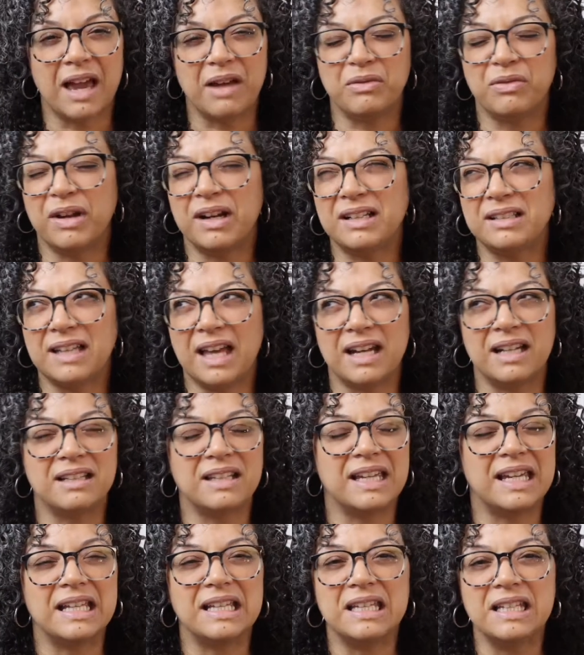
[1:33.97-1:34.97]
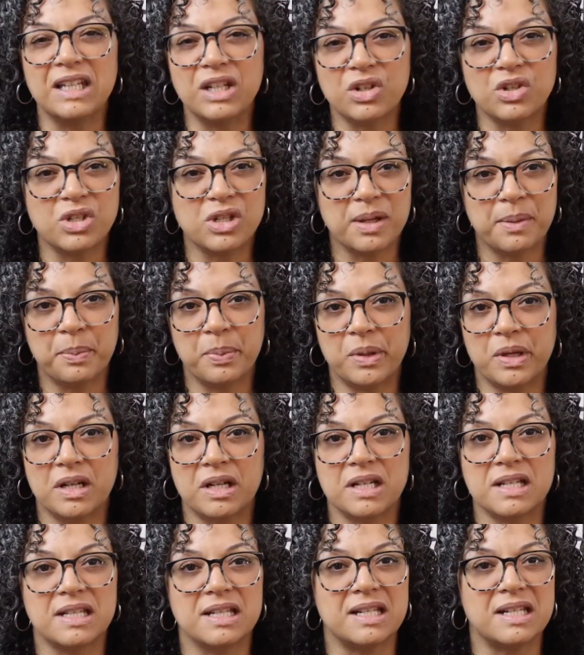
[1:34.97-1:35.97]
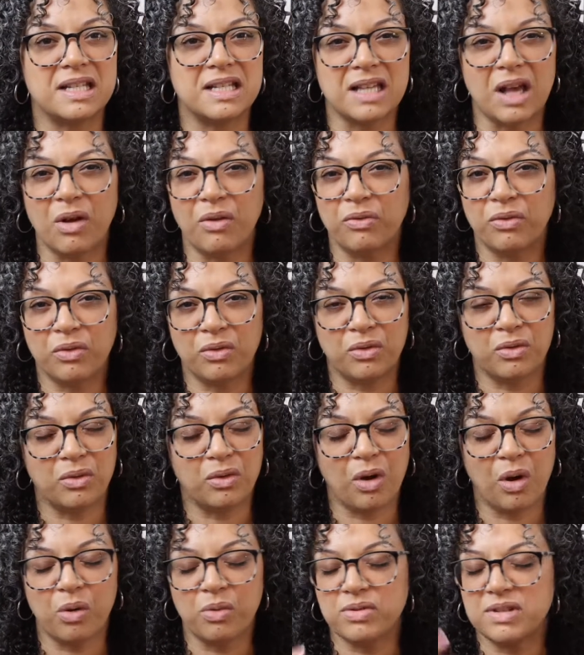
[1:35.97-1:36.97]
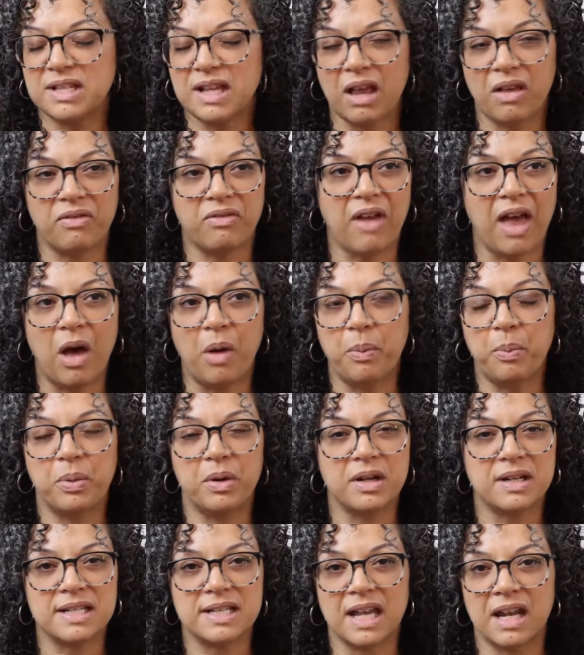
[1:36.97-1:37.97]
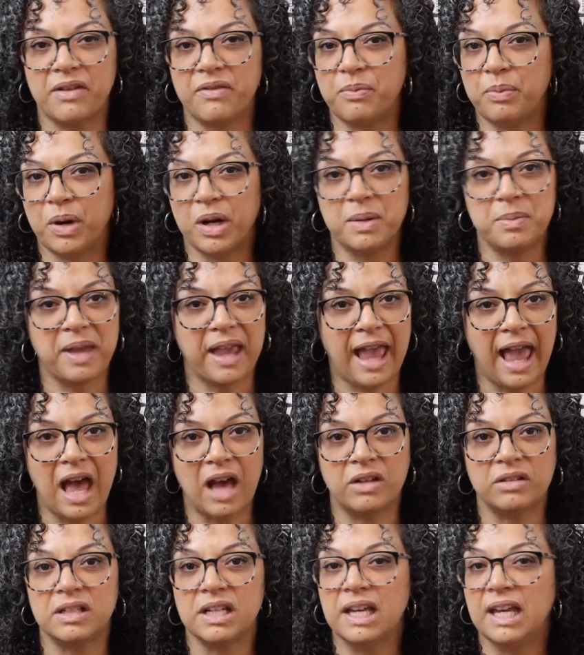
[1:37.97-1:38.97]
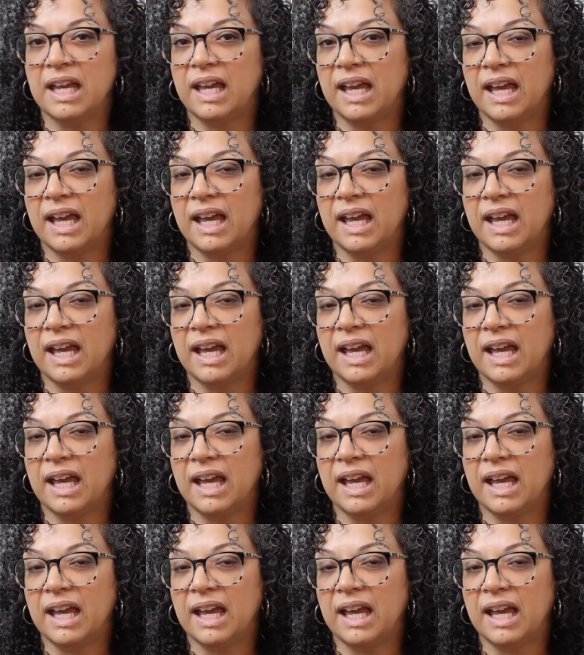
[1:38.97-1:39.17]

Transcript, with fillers: I've read a lot of like leadership books and self-growth, self-help books that have burnt me out.